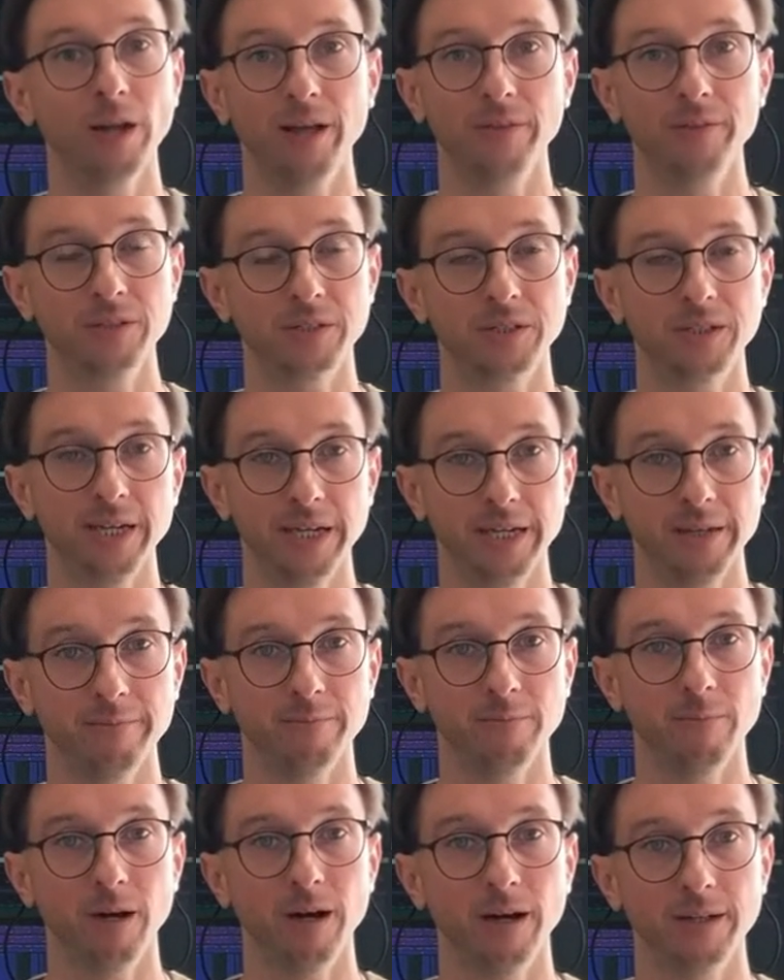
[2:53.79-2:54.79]
on the
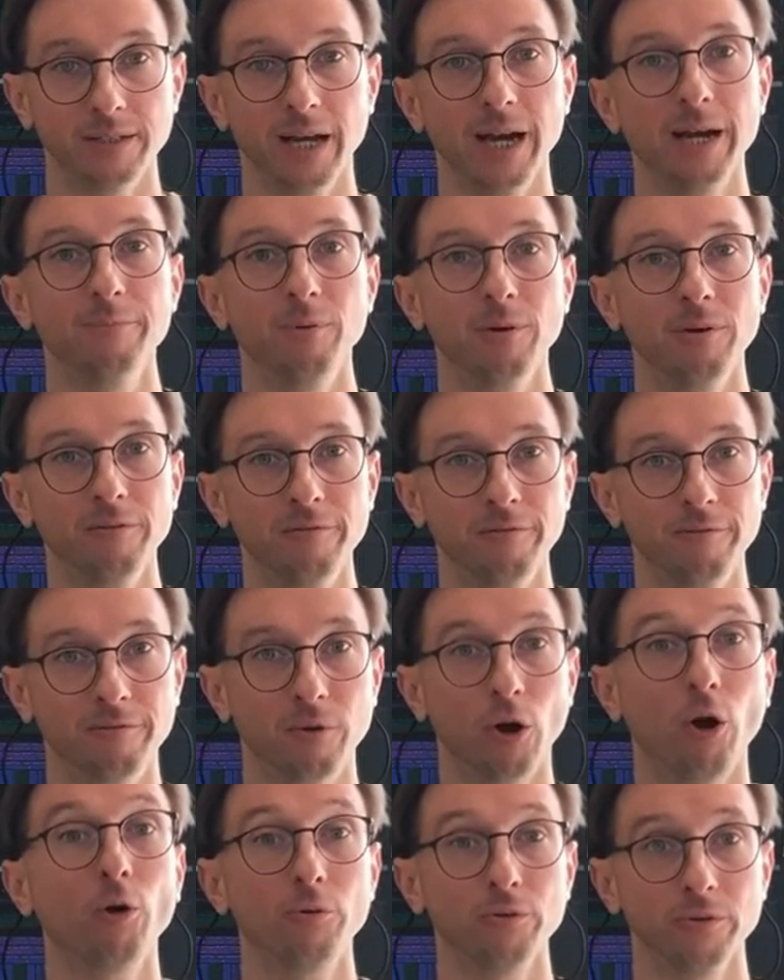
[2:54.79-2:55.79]
same type of
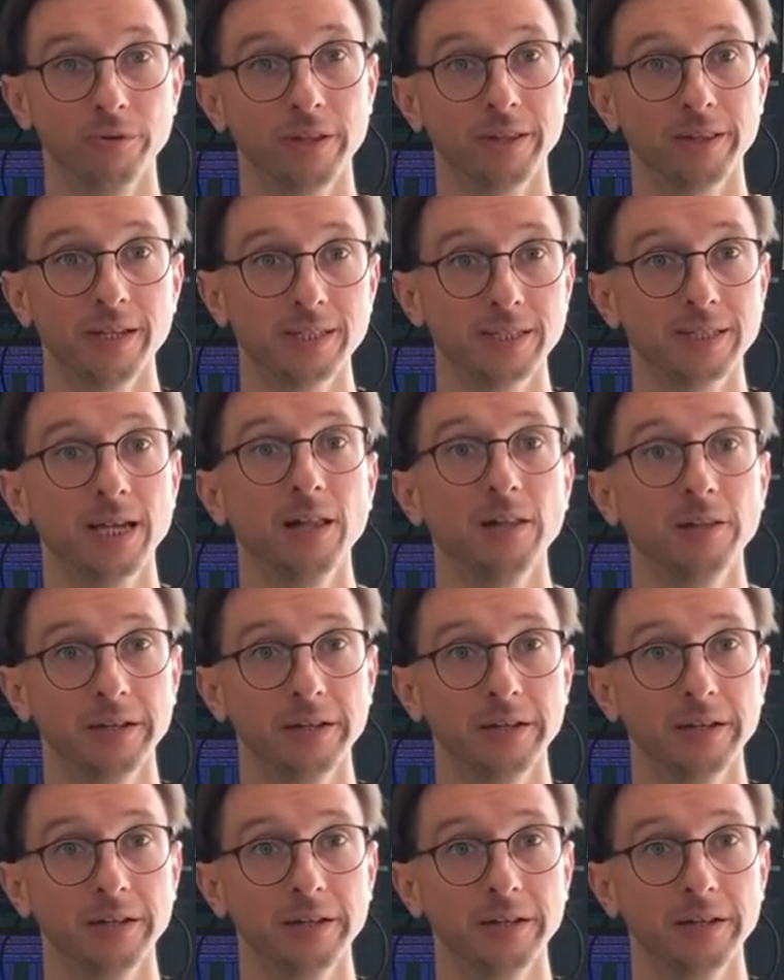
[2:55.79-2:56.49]
carton that they sell